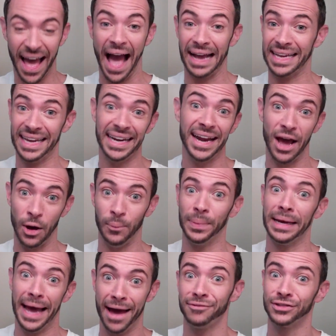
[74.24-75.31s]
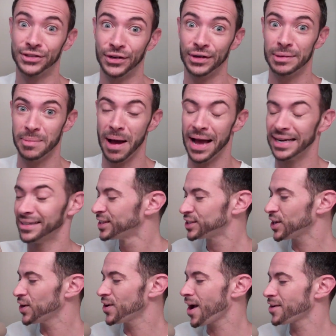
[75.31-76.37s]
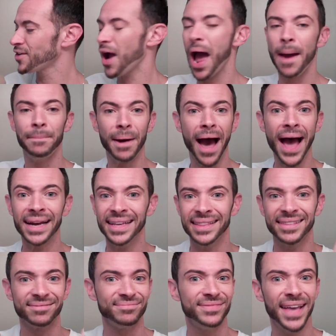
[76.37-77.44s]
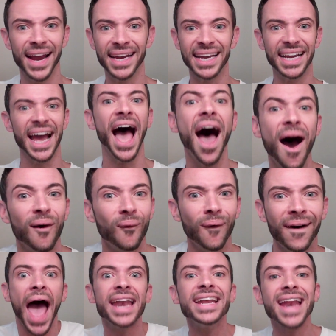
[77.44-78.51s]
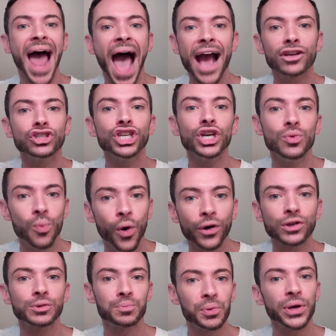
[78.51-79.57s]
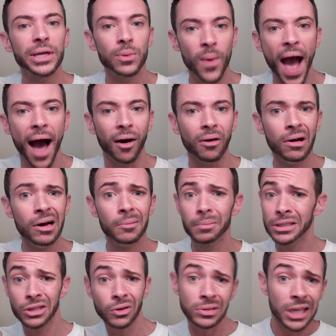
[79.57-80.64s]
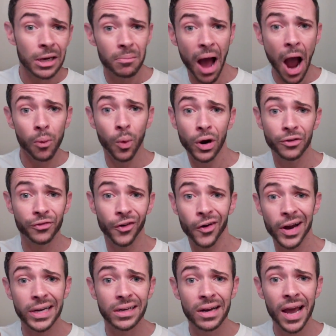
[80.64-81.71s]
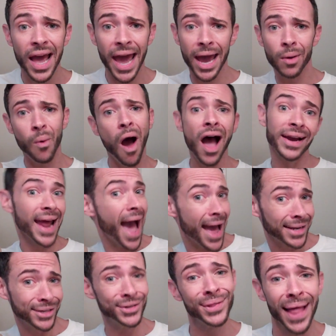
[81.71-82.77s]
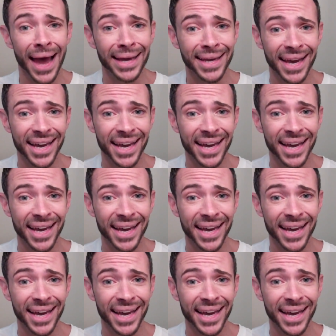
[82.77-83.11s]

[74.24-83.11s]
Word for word: I can't help it, I have a dirty mind. Turn on your iPod and there you go. And it actually works pretty well. But don't take my word for it. Hey Juan, how do you like